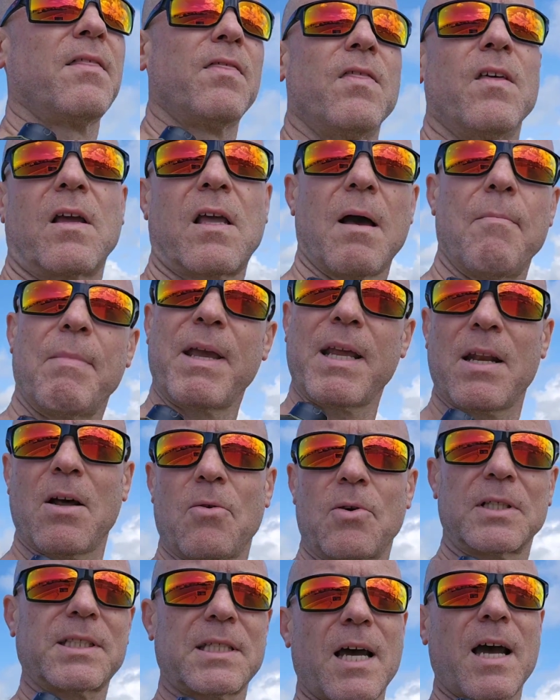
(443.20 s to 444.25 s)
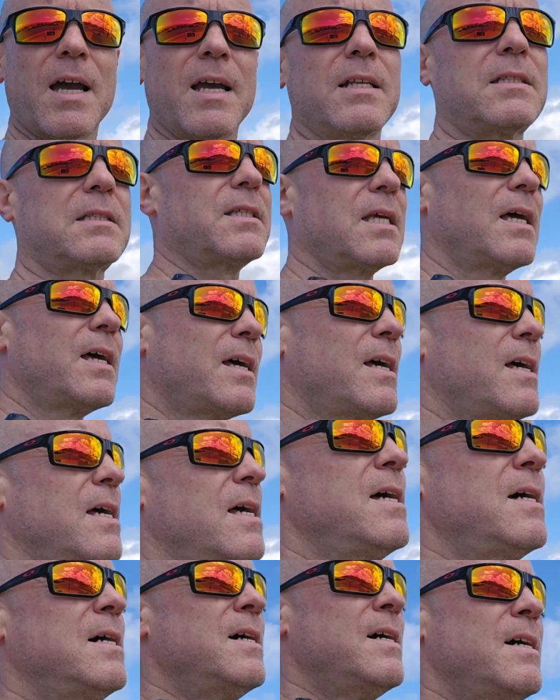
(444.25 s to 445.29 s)
The Camino decides,
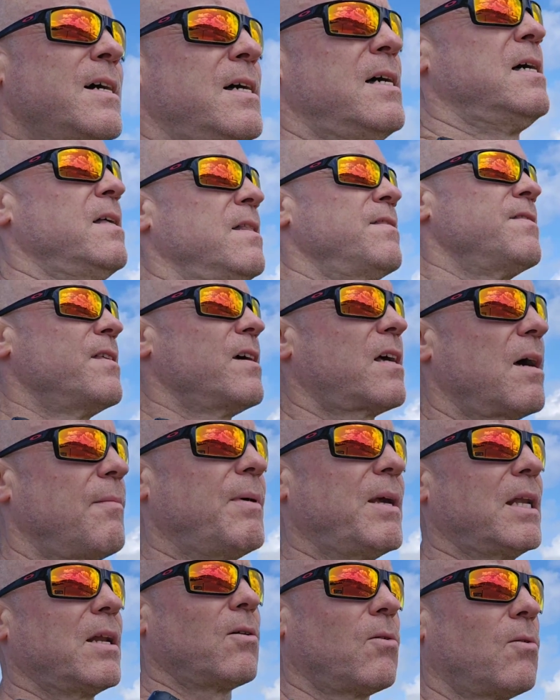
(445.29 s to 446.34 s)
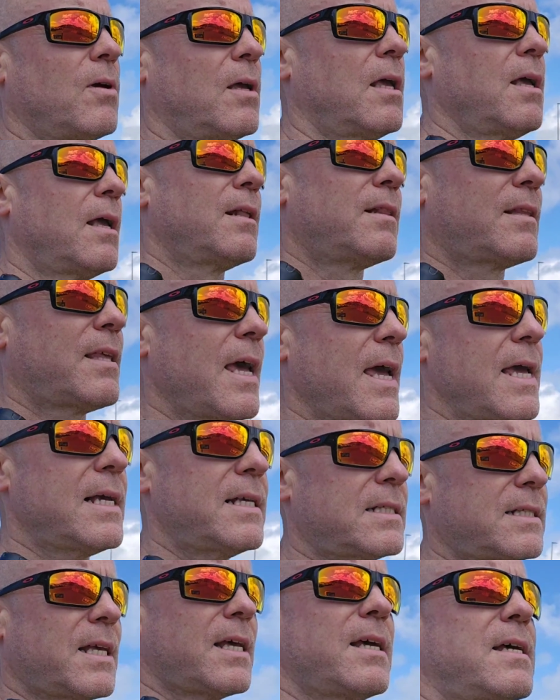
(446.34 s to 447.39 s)
the Camino
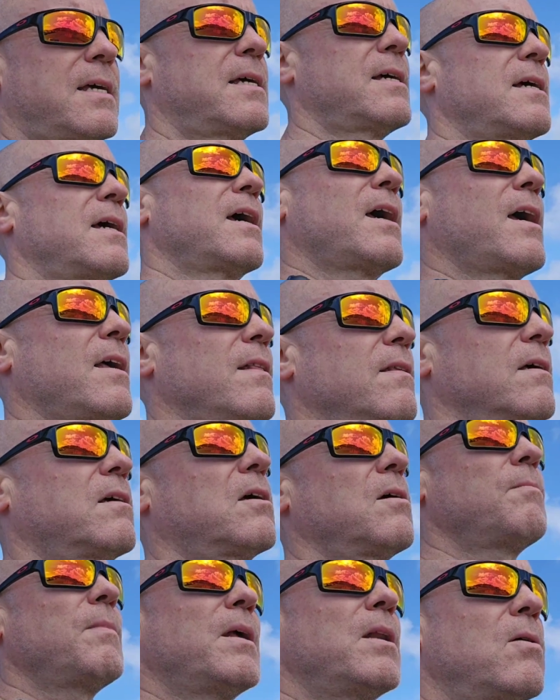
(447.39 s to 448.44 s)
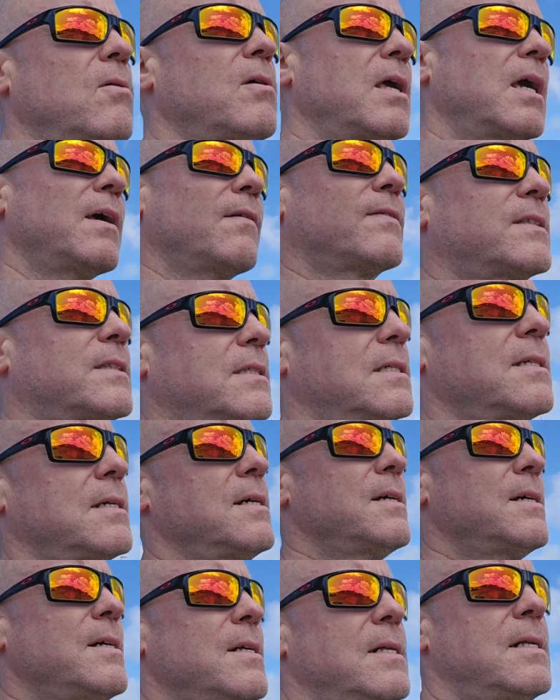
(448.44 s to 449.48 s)
takes, and the Camino gives. So
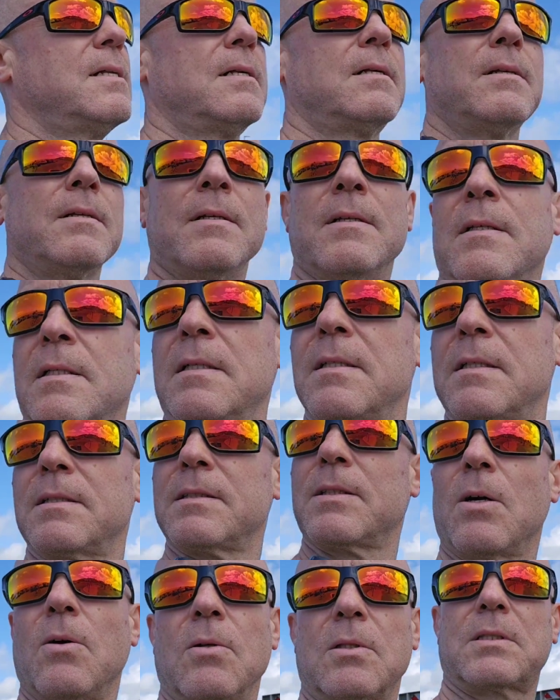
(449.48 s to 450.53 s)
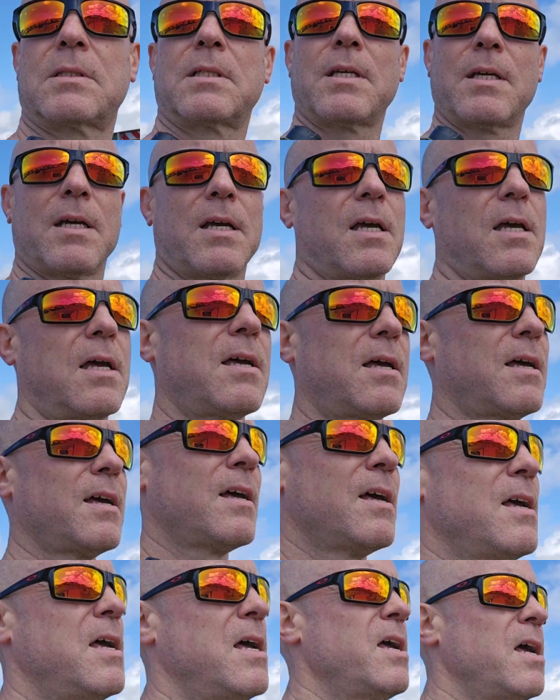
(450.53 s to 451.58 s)

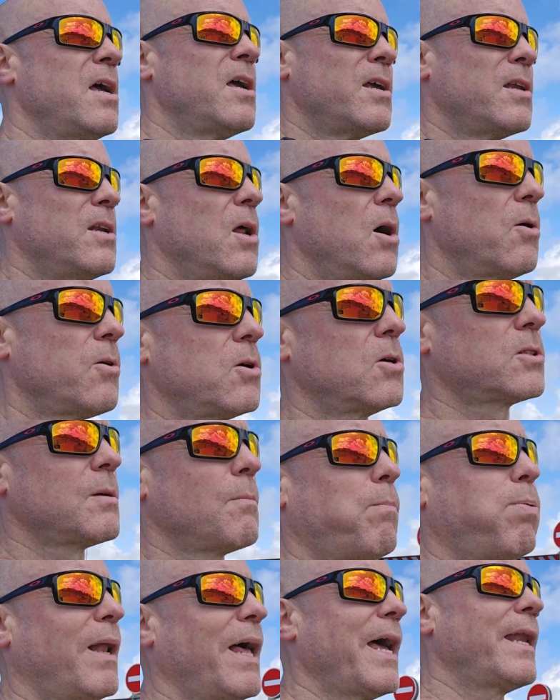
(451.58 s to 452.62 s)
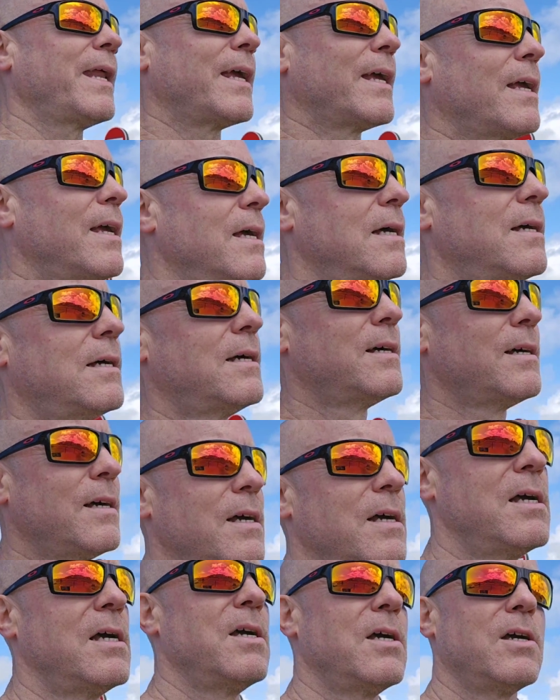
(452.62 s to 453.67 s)
it's no use in planning.
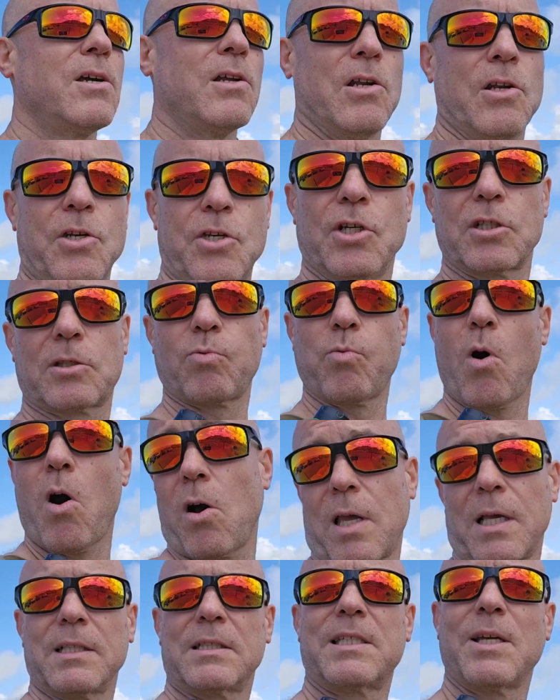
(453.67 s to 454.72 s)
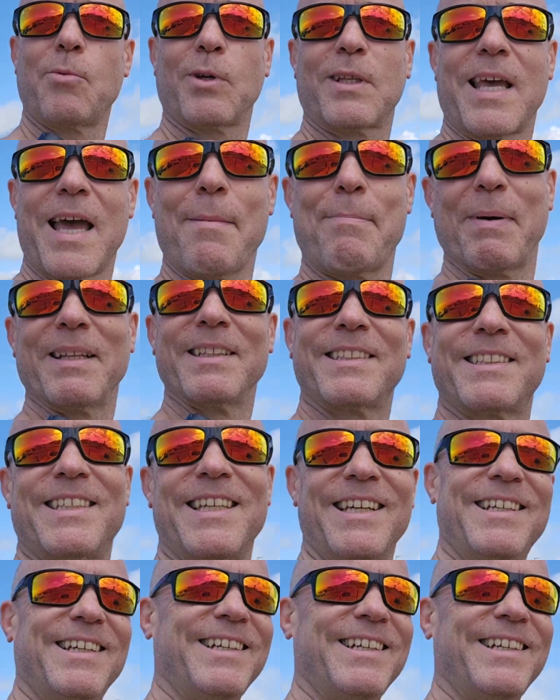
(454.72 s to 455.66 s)
Just walk and see what happens.